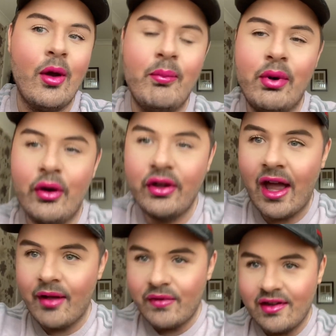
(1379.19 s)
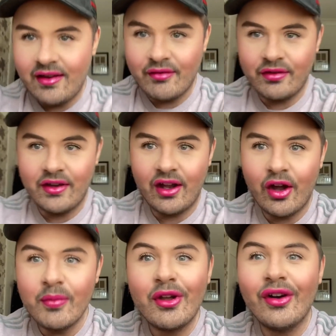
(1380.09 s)
But yeah, this is everything. I
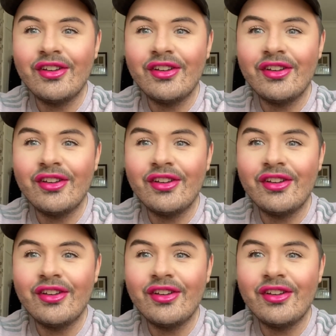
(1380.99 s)
hope you guys